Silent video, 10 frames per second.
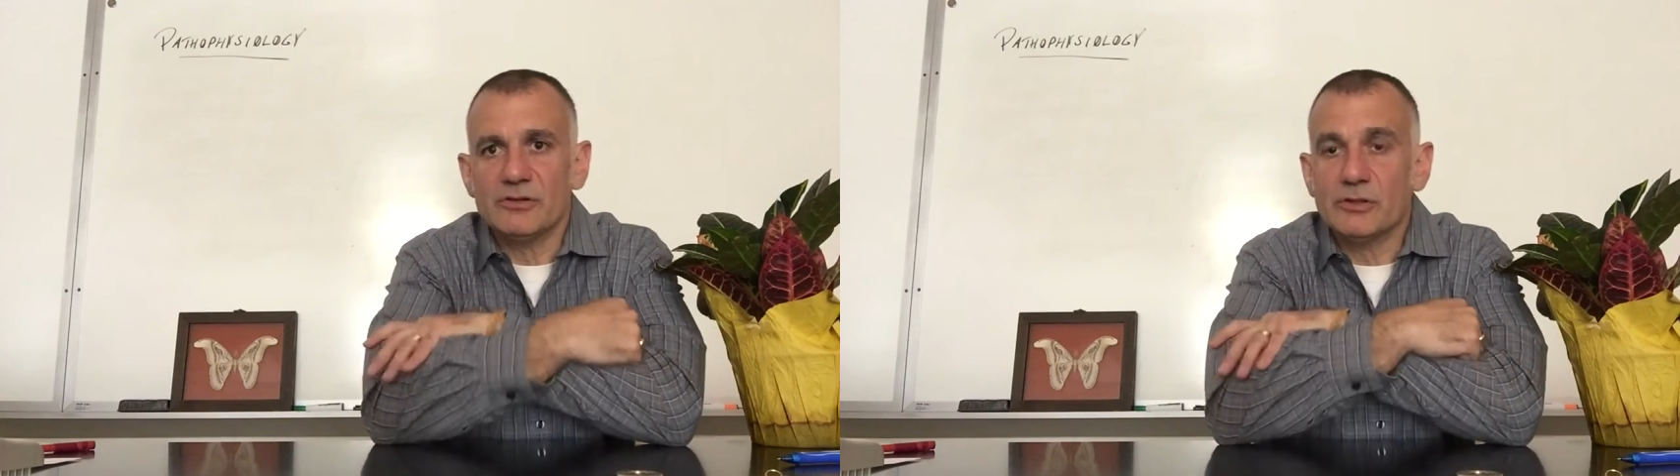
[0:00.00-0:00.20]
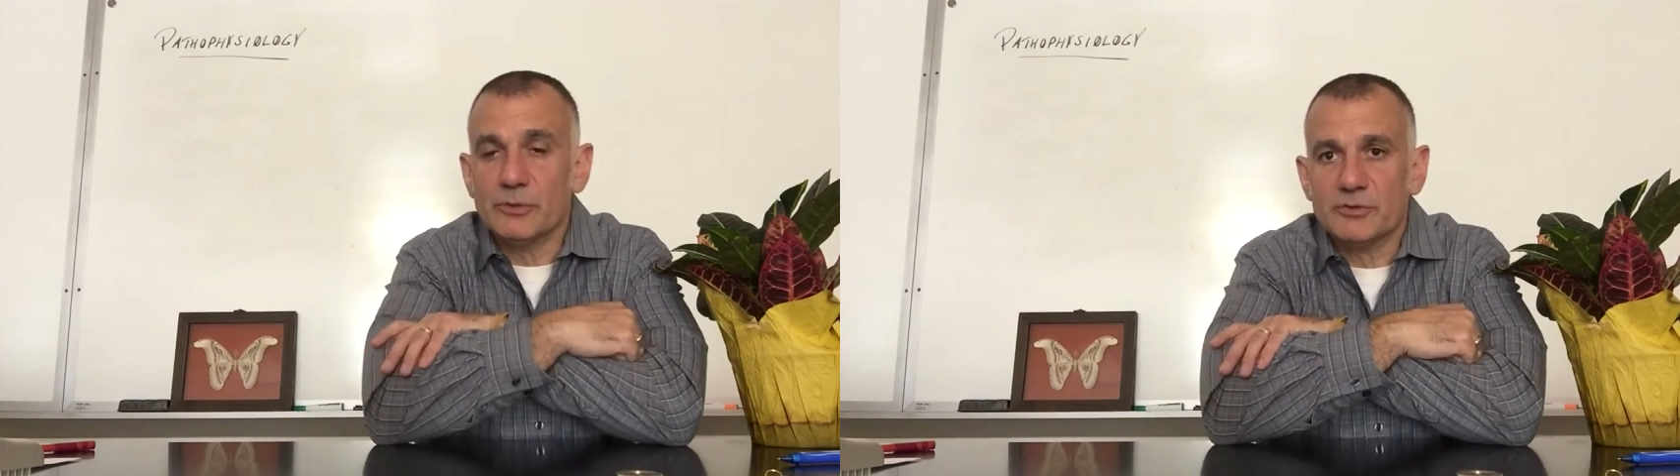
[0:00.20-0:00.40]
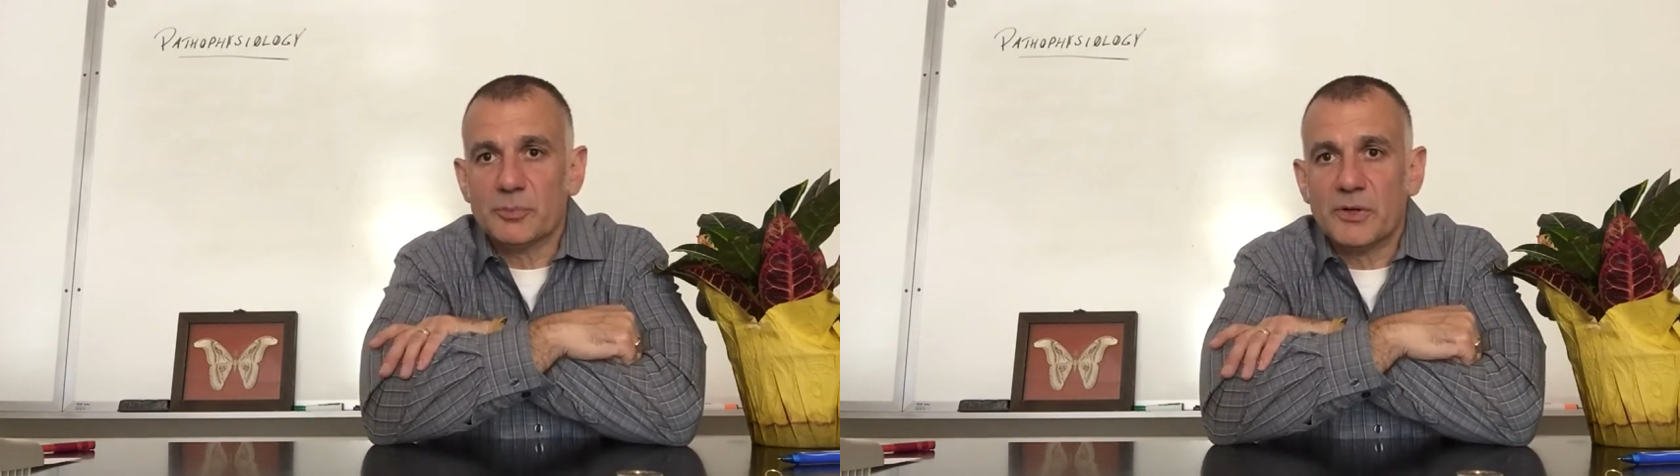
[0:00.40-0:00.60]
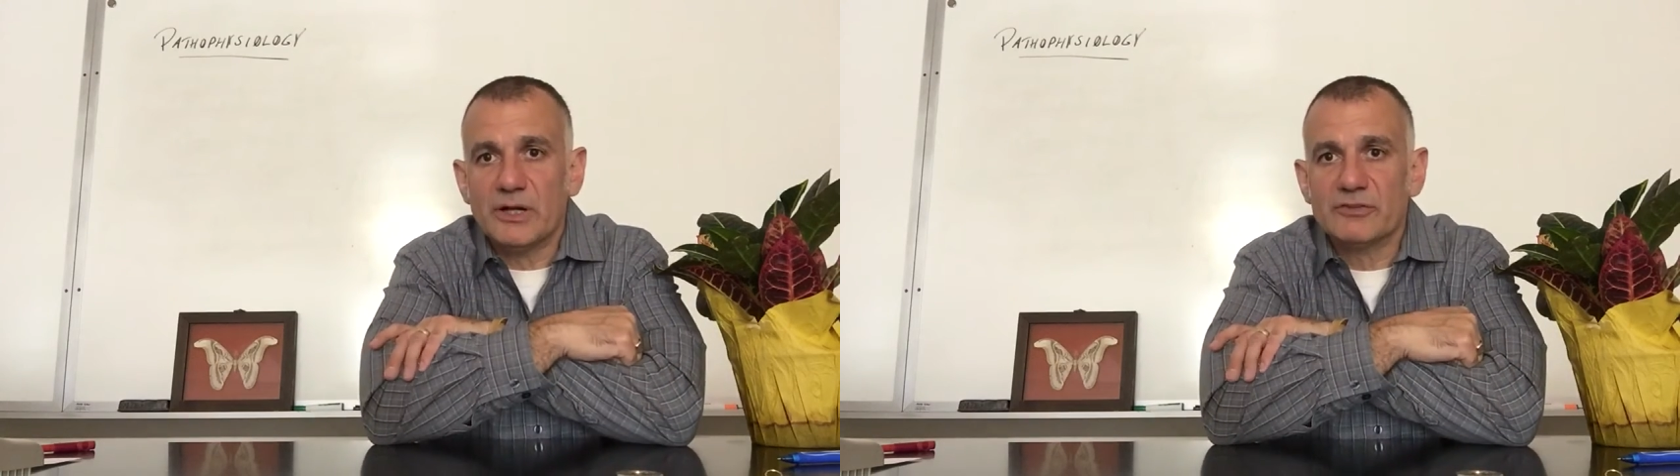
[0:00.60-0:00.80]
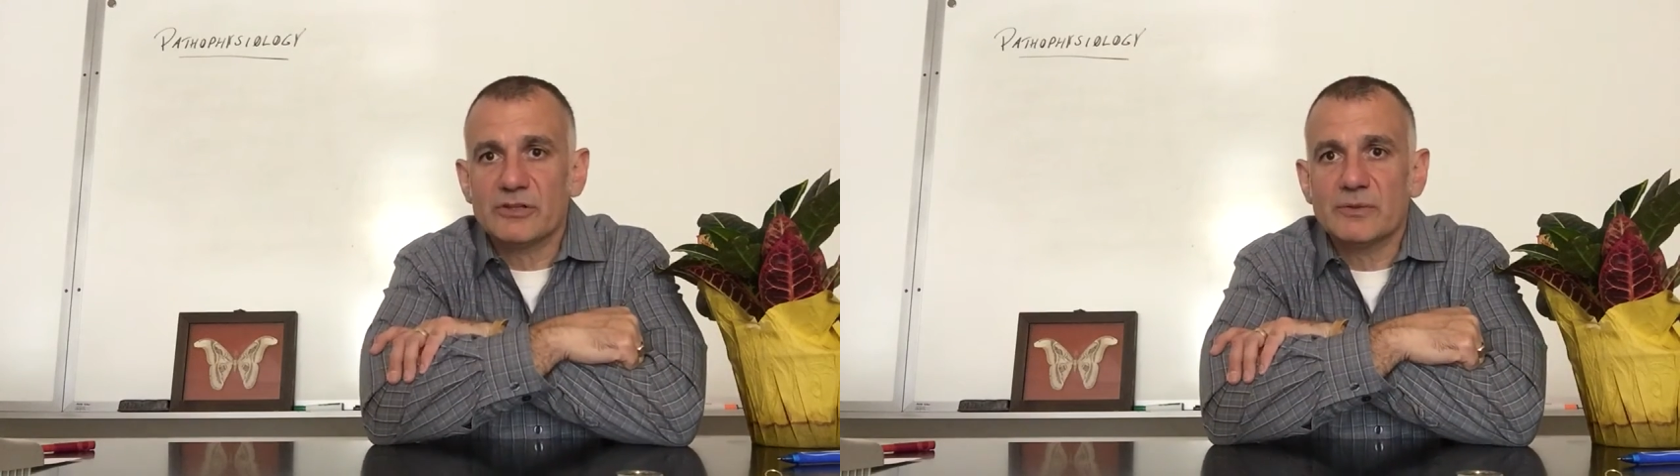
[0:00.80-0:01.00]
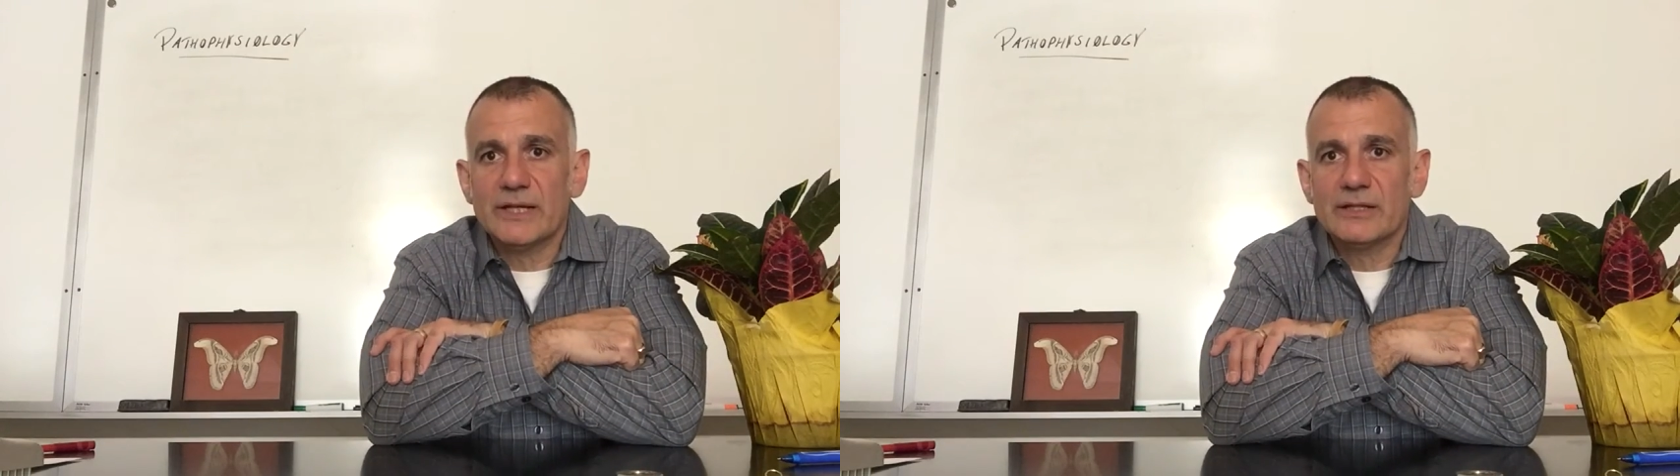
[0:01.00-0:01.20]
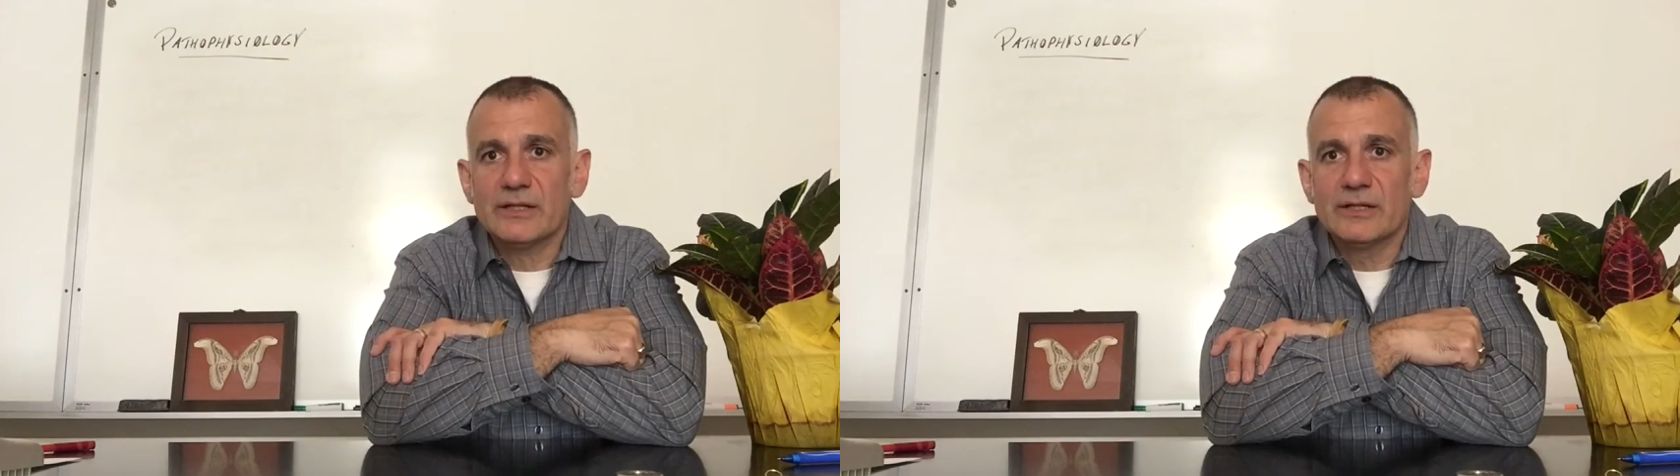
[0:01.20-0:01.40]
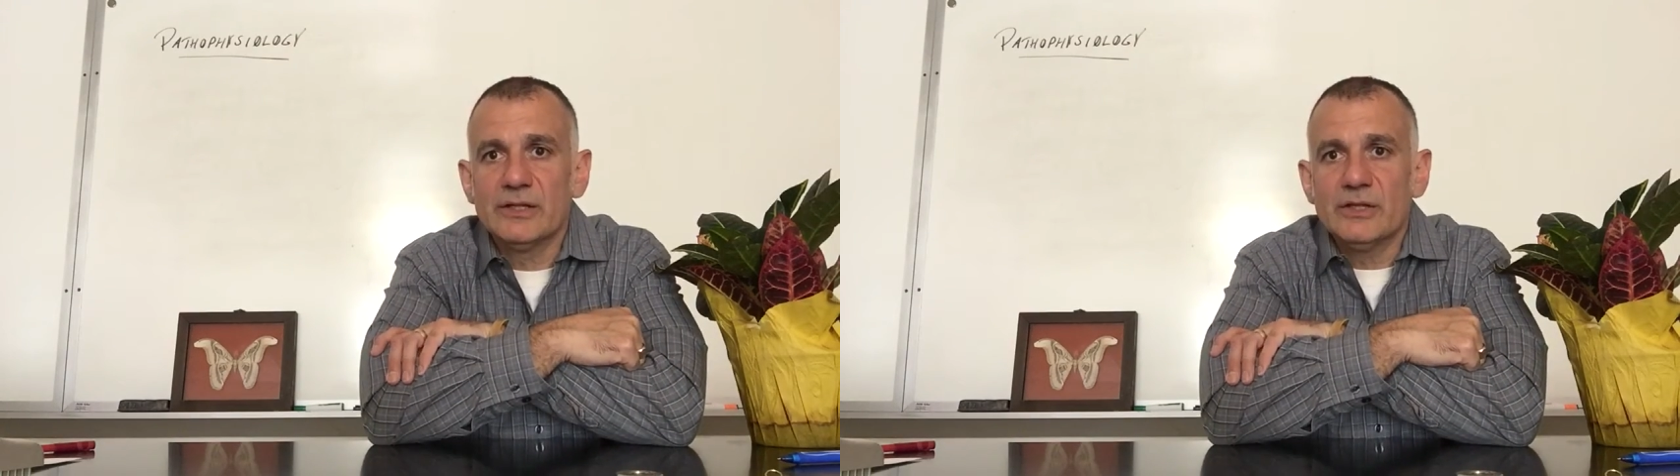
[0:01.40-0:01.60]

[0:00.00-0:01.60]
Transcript: or deal with this project rather.